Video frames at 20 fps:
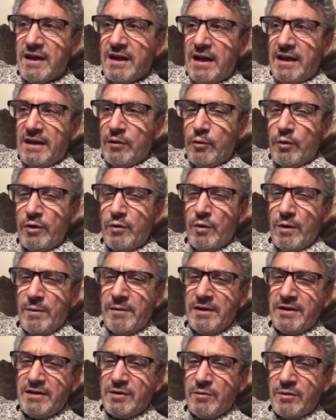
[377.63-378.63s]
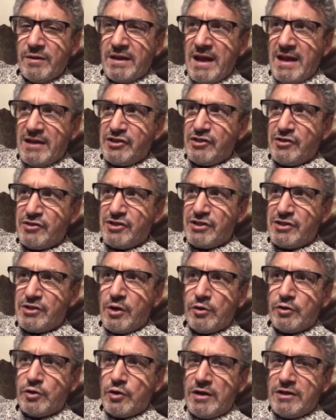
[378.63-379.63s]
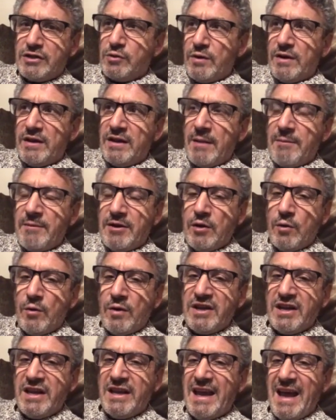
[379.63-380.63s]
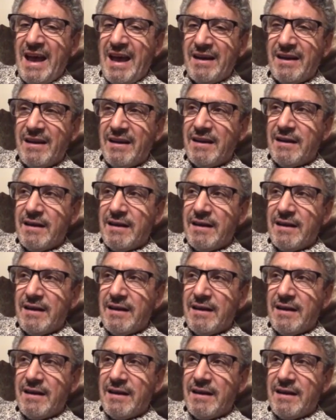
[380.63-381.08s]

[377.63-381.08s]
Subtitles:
I go, what do you want me to do with that? She goes, just hold on to it and let me know what you get.